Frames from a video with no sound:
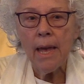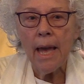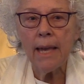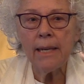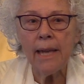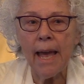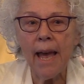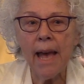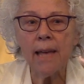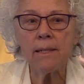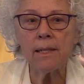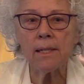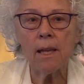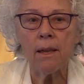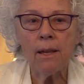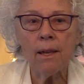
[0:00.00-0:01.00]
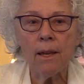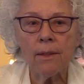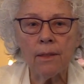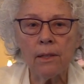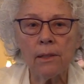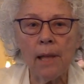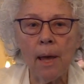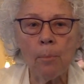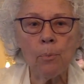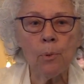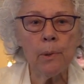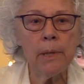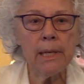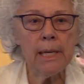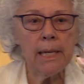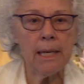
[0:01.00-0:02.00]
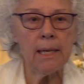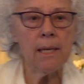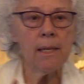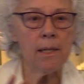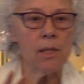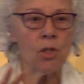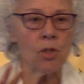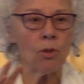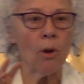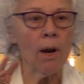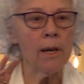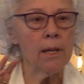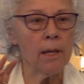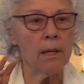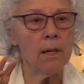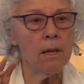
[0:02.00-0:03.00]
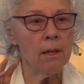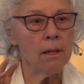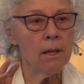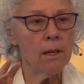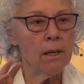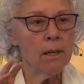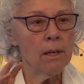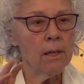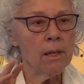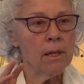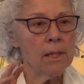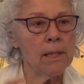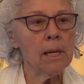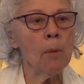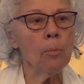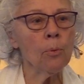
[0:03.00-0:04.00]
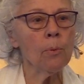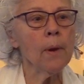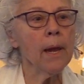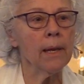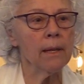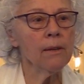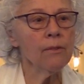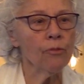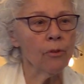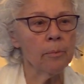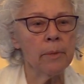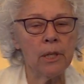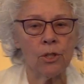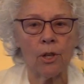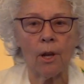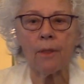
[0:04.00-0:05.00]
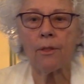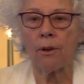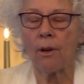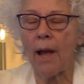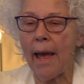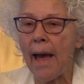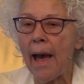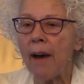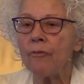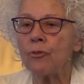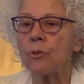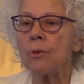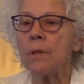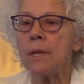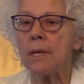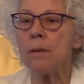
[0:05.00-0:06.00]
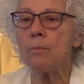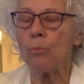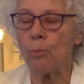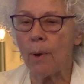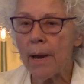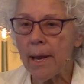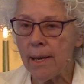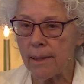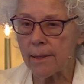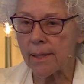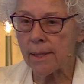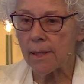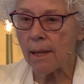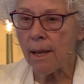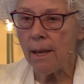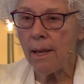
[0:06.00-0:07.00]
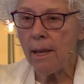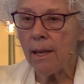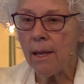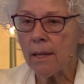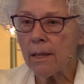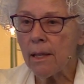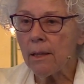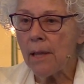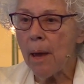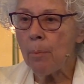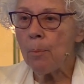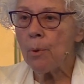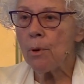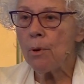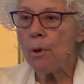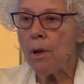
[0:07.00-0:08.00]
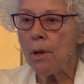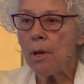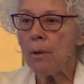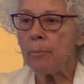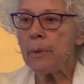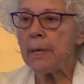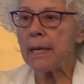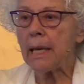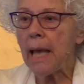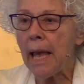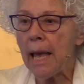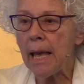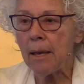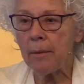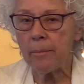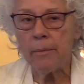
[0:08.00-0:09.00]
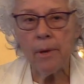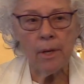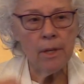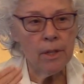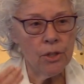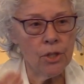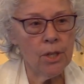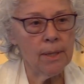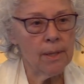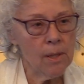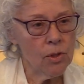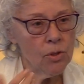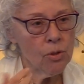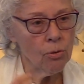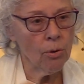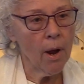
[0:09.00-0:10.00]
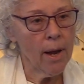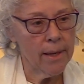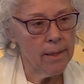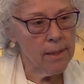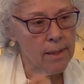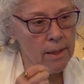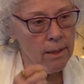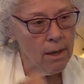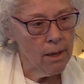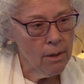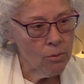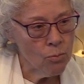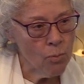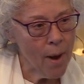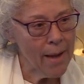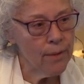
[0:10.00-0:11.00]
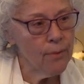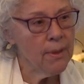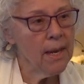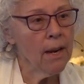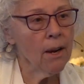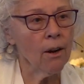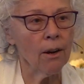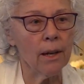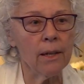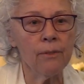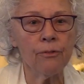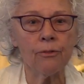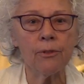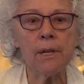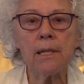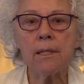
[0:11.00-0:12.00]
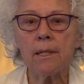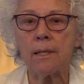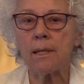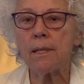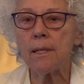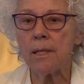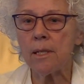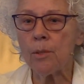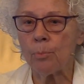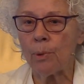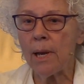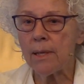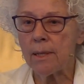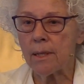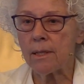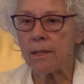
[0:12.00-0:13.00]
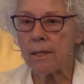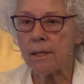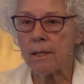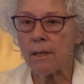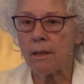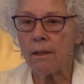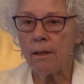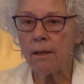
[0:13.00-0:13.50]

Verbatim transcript: And as the leper and he started separating from each other after the embrace, the leper became Jesus Christ right there in Francis's presence.